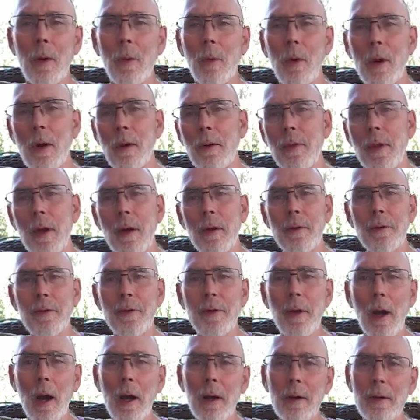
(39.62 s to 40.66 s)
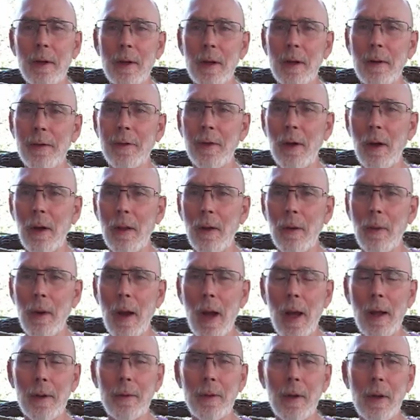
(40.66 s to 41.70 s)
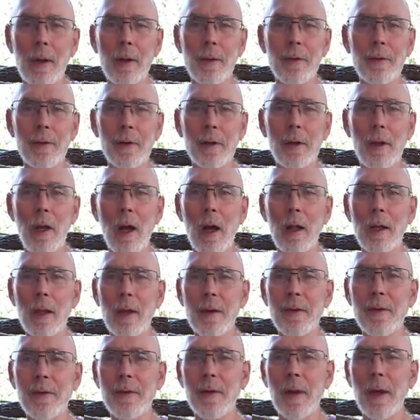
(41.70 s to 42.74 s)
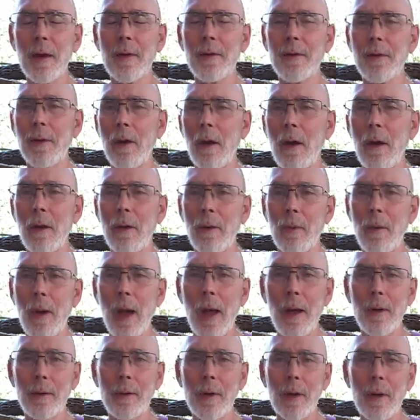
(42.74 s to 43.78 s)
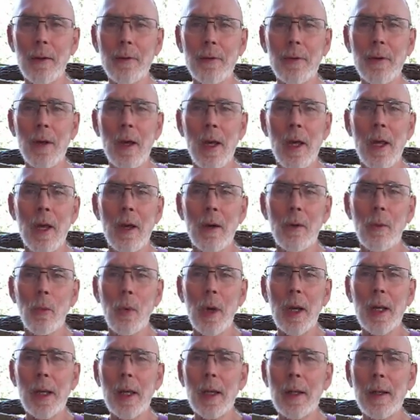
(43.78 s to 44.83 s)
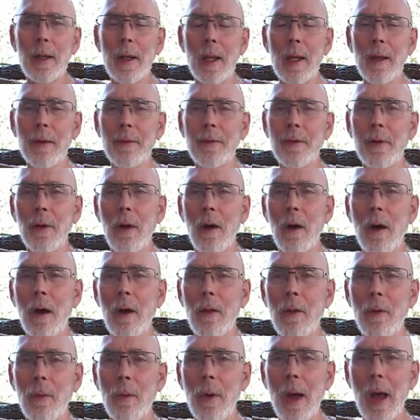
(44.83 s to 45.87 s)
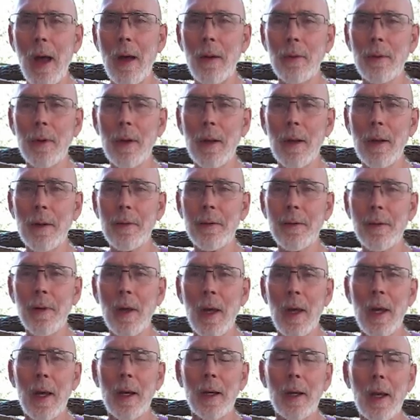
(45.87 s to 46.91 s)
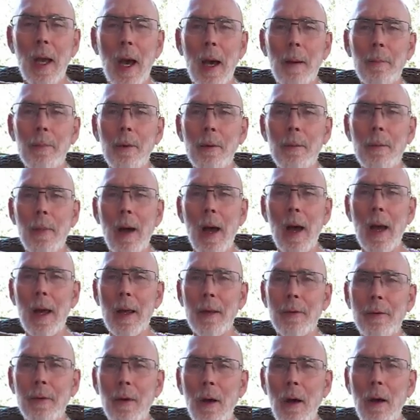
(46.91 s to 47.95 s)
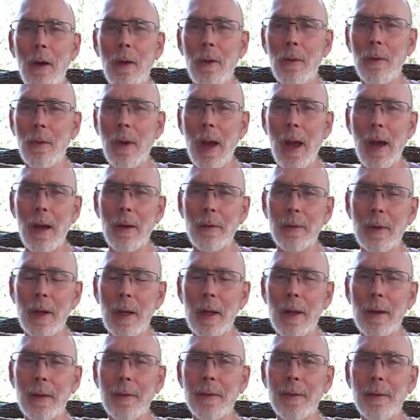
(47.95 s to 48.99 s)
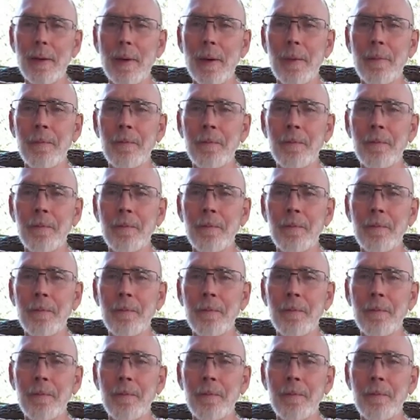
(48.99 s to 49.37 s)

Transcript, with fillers: where there is darkness all around us, lawlessness all around us, wickedness all around us, compromise all around us,